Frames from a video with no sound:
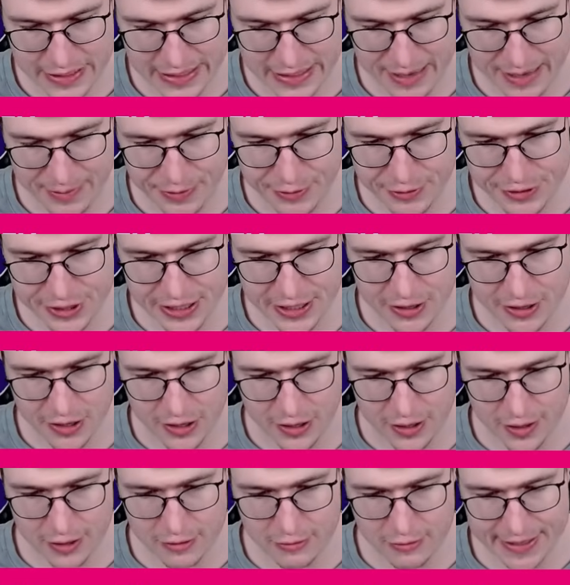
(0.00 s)
I'm using
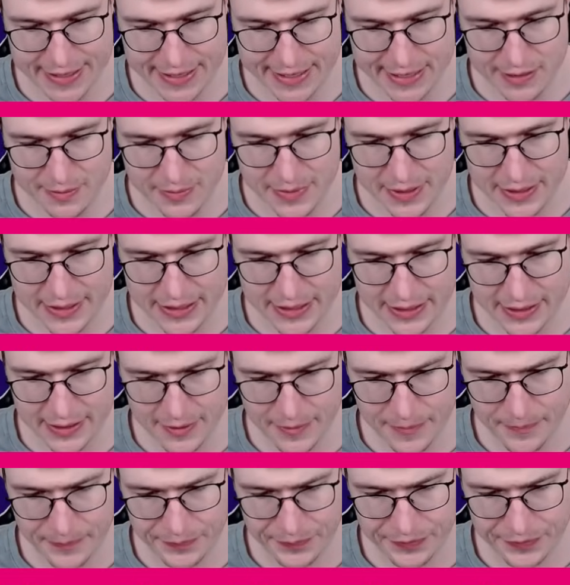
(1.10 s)
Hawk Rider in the middle
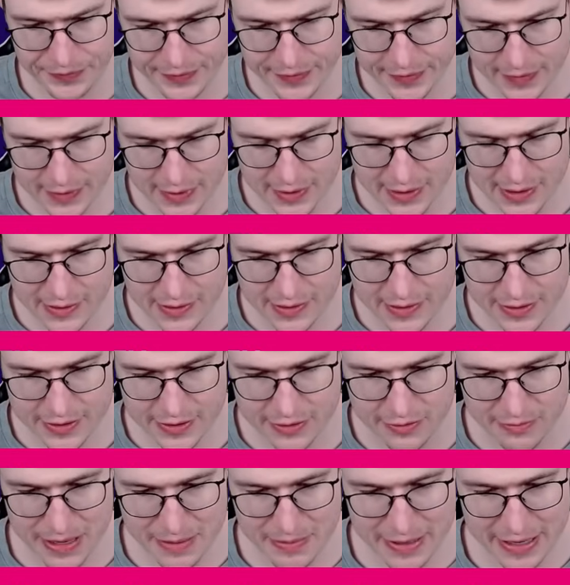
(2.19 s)
to
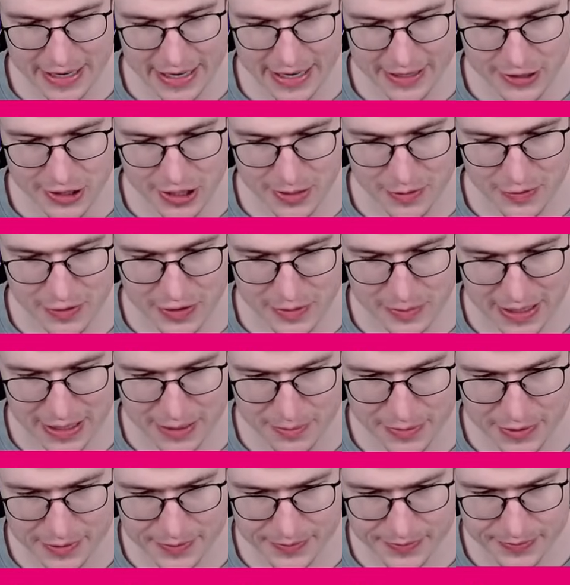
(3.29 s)
maybe get on top of the
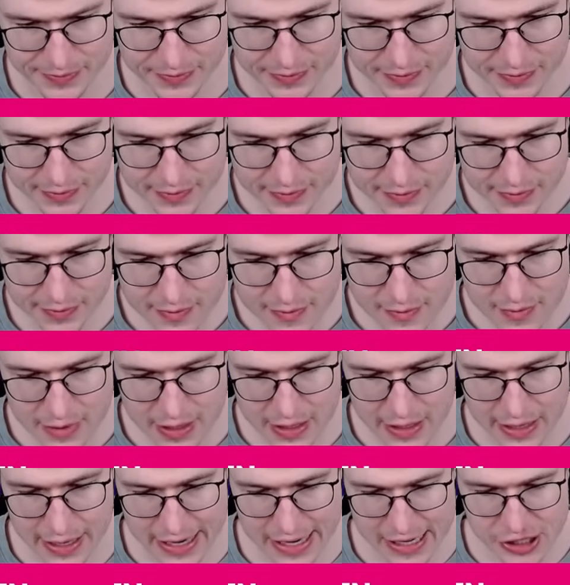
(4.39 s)
pump.
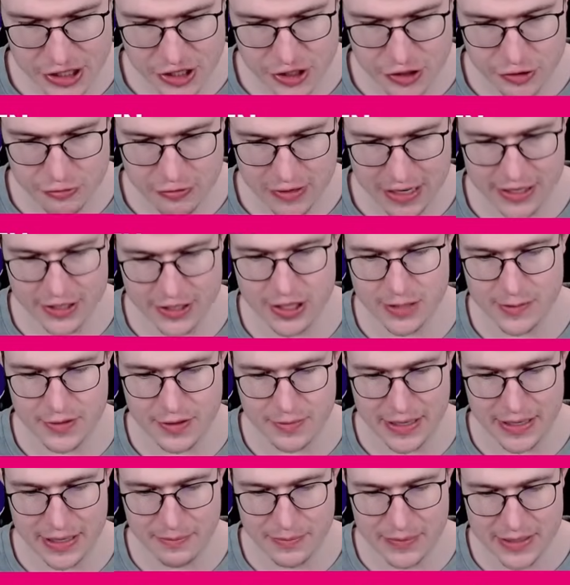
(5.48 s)
I actually do get on top of the
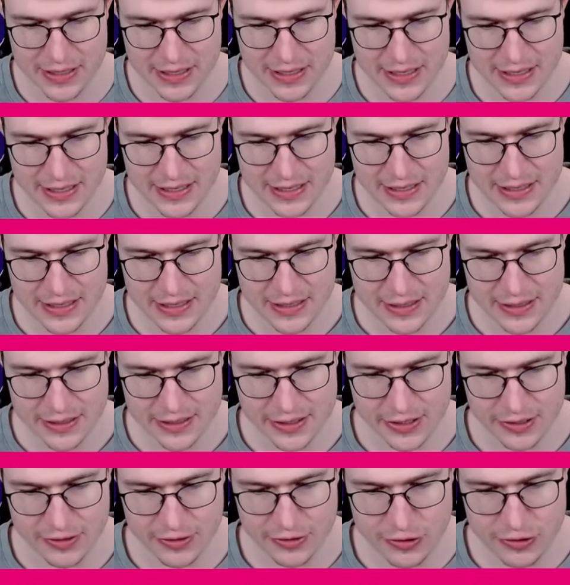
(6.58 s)
pump.
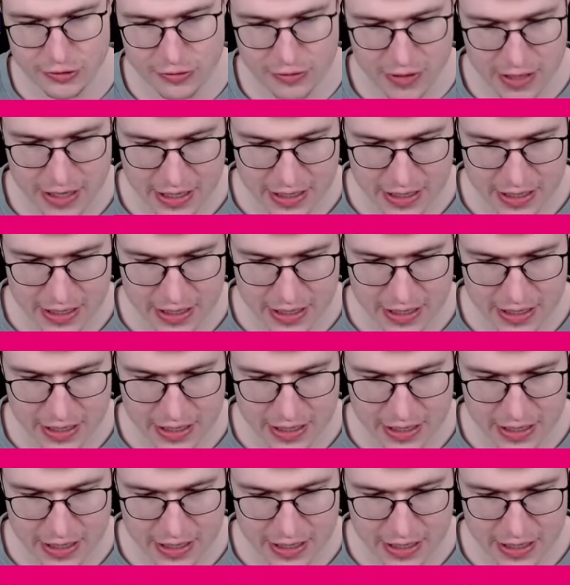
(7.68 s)
So 2